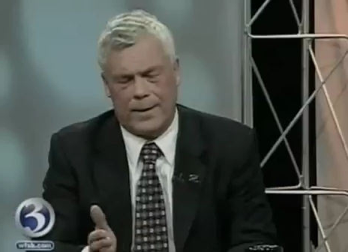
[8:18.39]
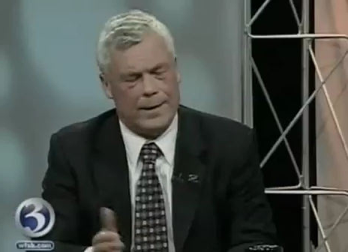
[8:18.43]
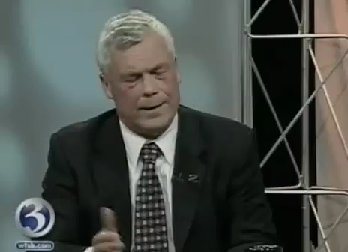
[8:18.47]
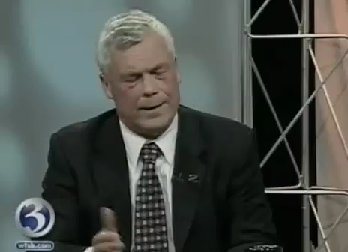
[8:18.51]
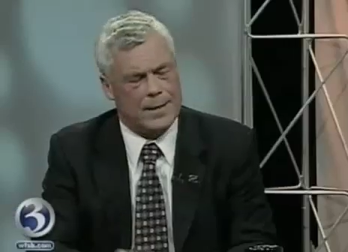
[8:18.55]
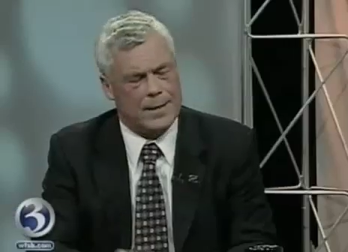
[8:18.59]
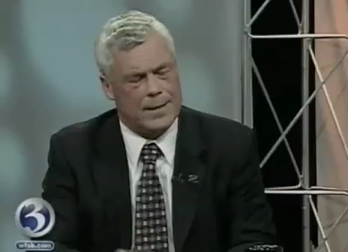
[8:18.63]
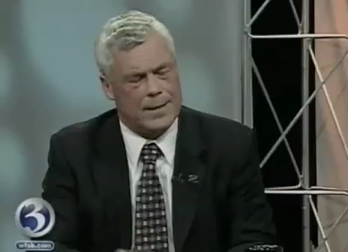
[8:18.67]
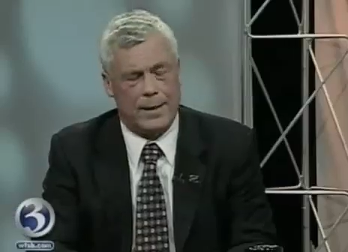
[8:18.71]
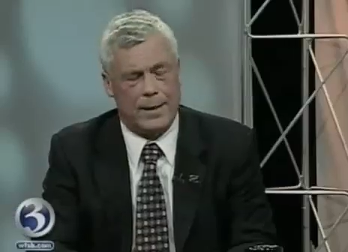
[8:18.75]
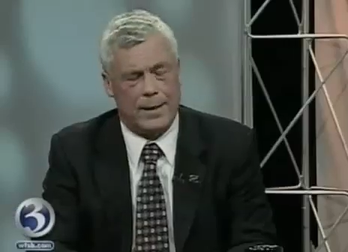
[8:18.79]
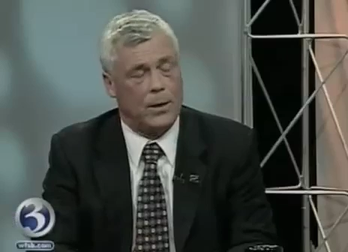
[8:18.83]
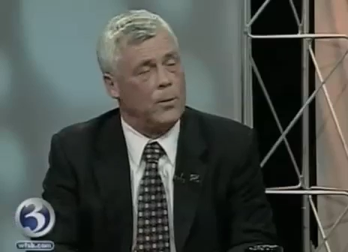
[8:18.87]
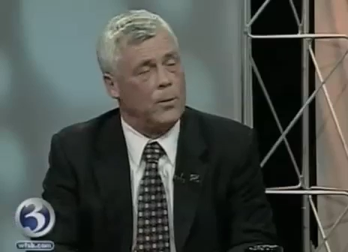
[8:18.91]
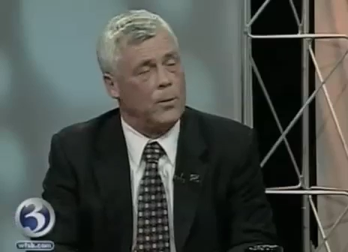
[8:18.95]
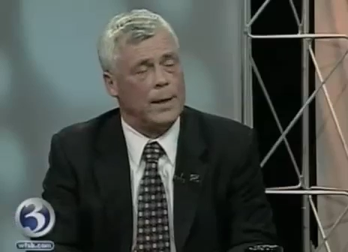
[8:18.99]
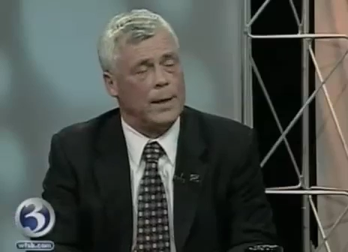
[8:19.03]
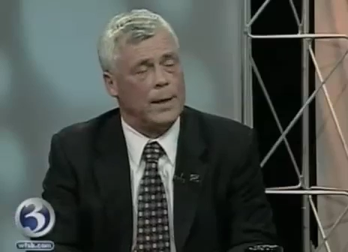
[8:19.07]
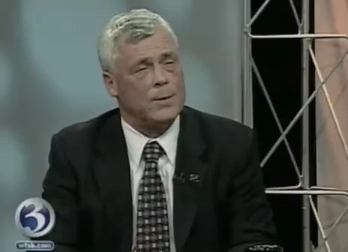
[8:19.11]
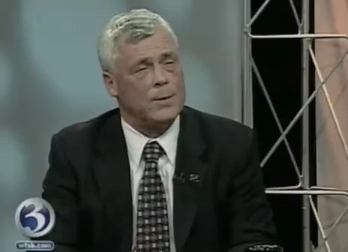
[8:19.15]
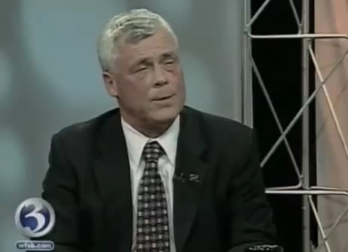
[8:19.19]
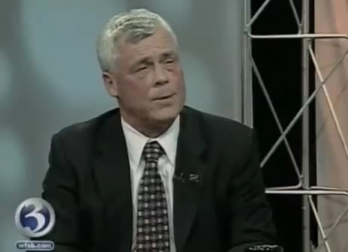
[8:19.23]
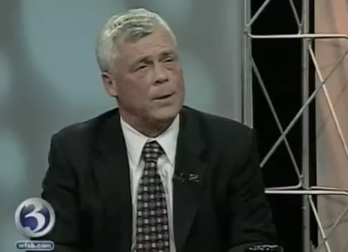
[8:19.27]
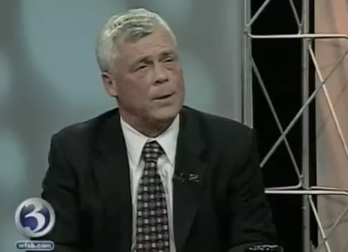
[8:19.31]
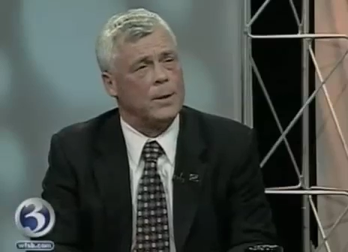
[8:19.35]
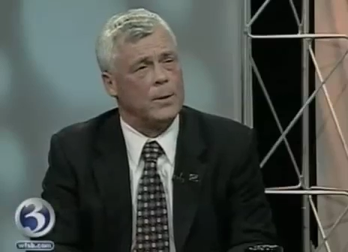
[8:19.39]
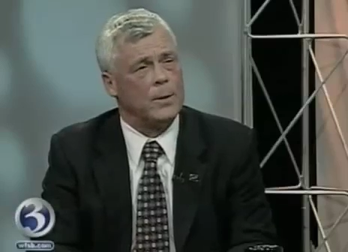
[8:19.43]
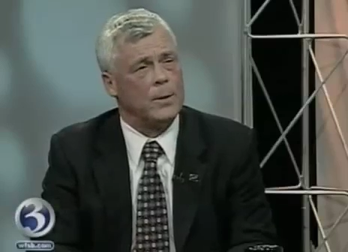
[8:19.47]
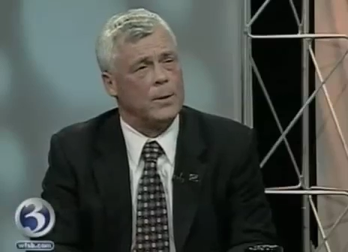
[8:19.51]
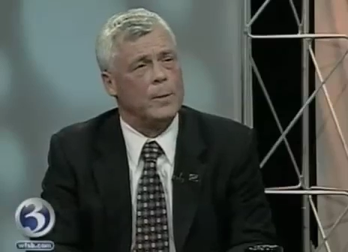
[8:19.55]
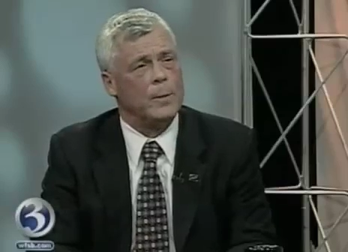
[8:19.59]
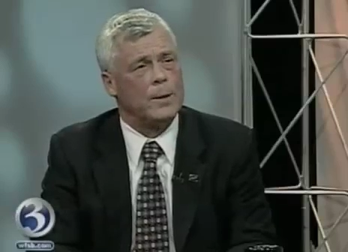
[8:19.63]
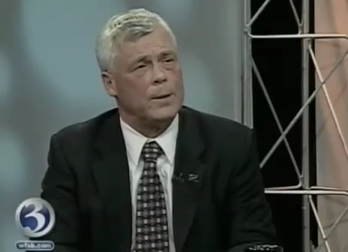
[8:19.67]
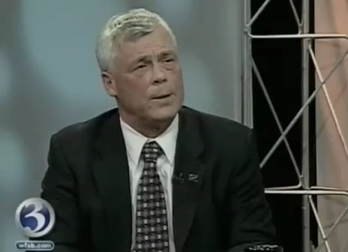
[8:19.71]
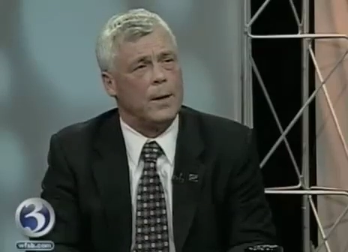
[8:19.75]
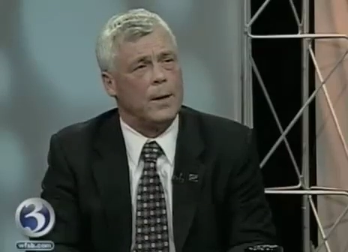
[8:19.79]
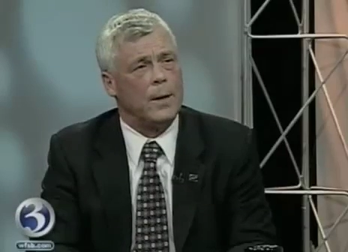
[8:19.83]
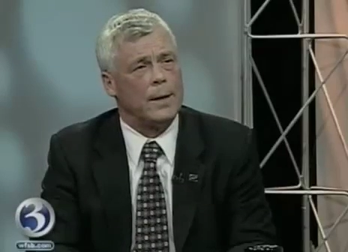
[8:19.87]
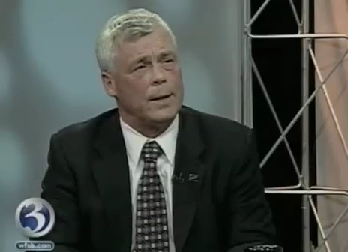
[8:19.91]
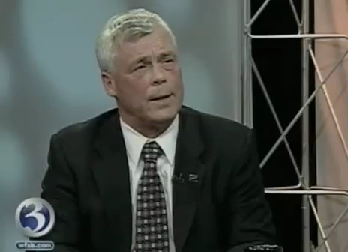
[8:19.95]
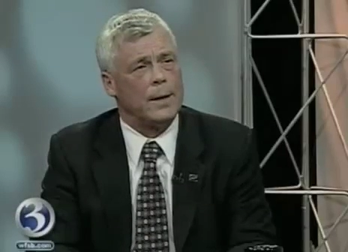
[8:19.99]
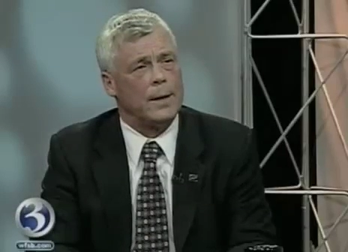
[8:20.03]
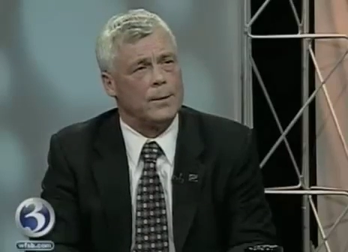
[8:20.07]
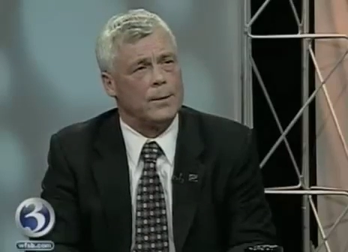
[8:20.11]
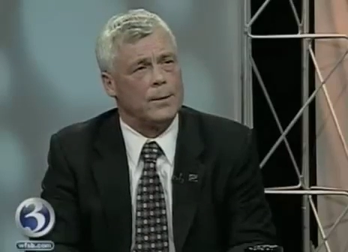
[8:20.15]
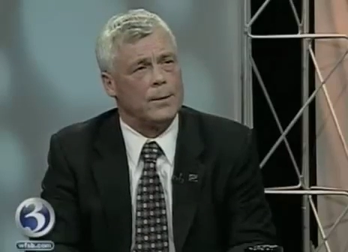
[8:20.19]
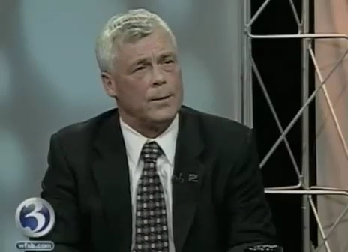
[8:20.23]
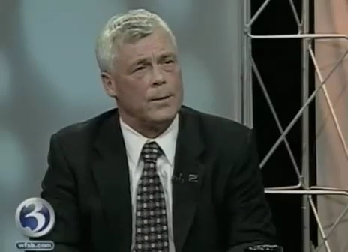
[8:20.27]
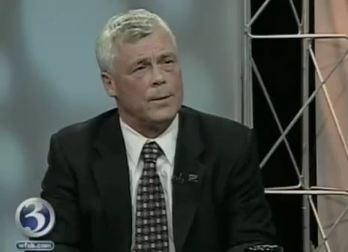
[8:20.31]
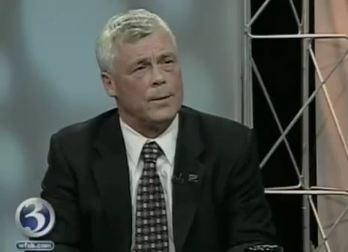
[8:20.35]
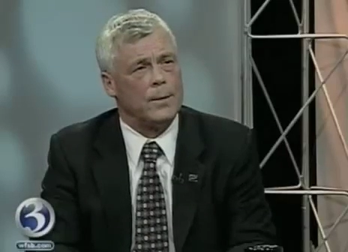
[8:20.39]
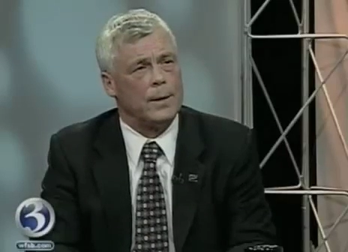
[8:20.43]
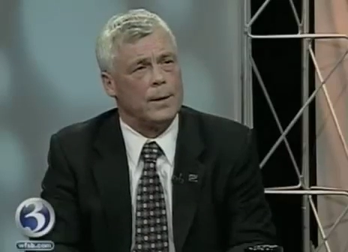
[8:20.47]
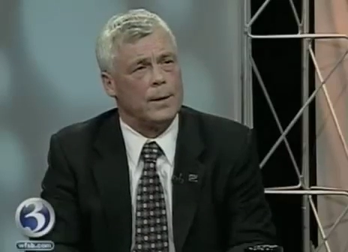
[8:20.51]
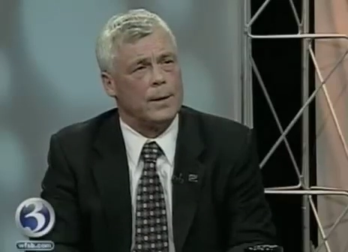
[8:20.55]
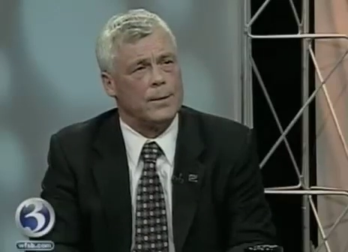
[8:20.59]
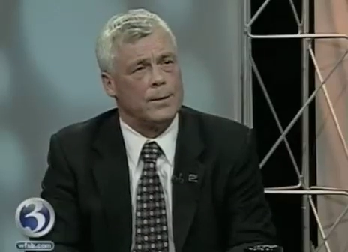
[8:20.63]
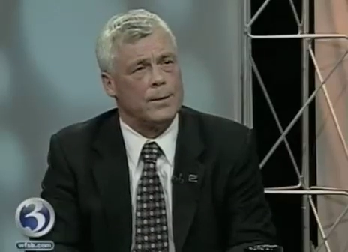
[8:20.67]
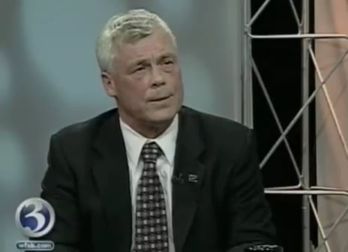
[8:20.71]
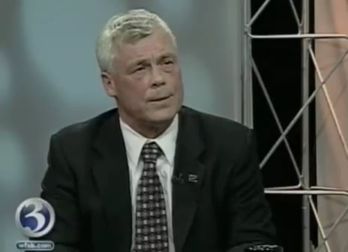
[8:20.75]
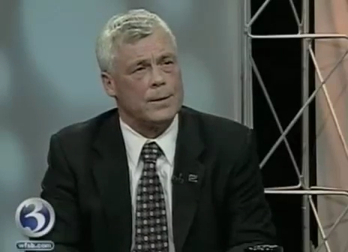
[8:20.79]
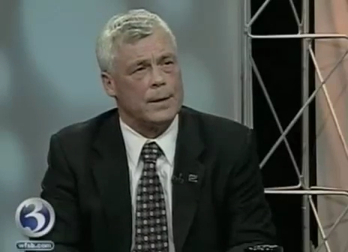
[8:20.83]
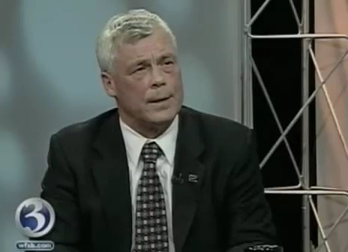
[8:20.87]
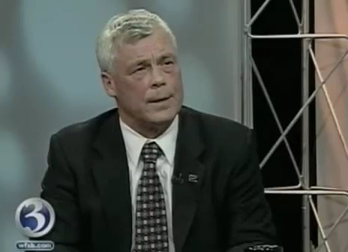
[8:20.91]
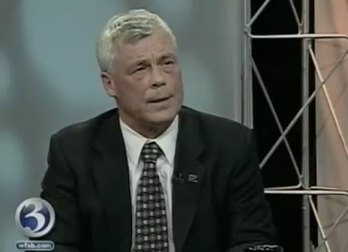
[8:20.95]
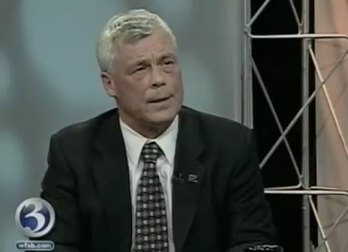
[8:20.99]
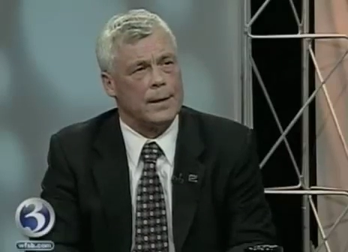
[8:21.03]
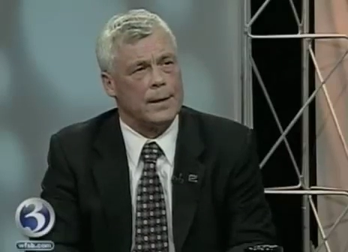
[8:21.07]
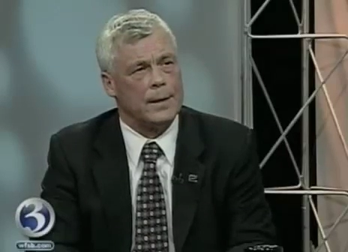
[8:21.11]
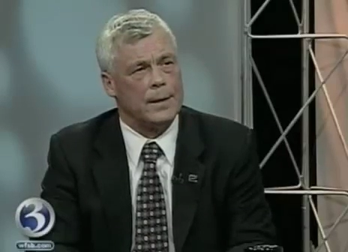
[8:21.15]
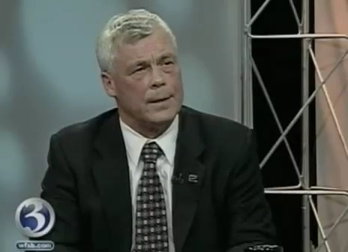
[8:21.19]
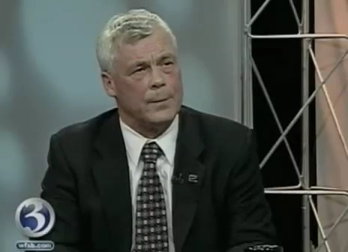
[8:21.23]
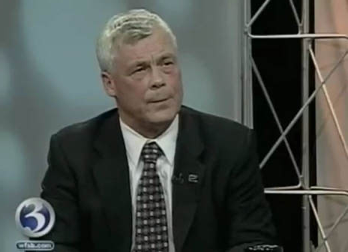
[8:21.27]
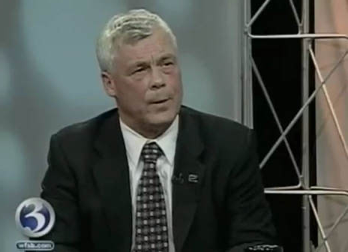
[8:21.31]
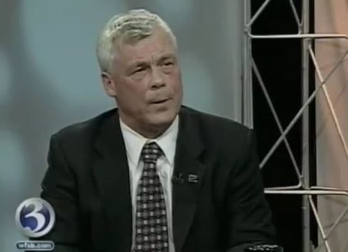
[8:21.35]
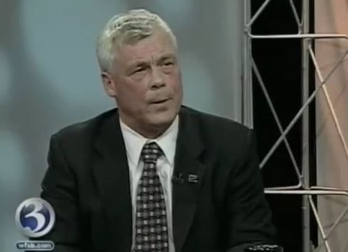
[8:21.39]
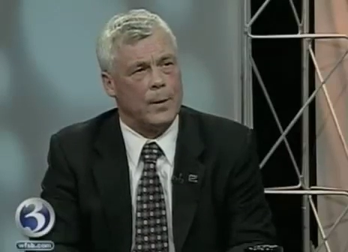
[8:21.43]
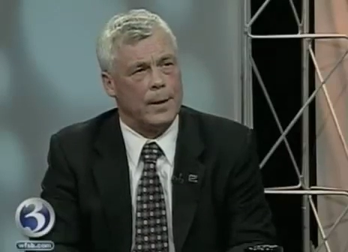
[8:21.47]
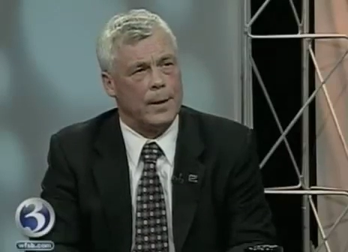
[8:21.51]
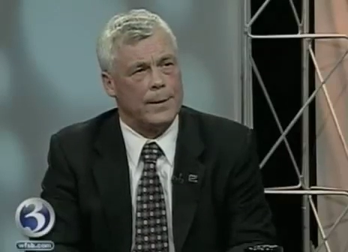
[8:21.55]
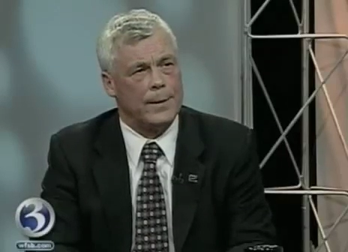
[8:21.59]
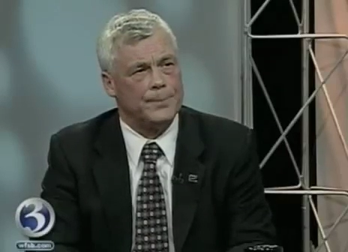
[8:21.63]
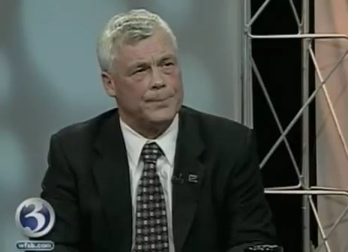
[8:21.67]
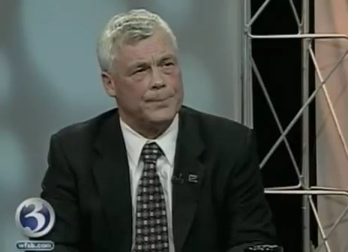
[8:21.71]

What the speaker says: I decide to go in, I certainly will be talking to her and others in the party.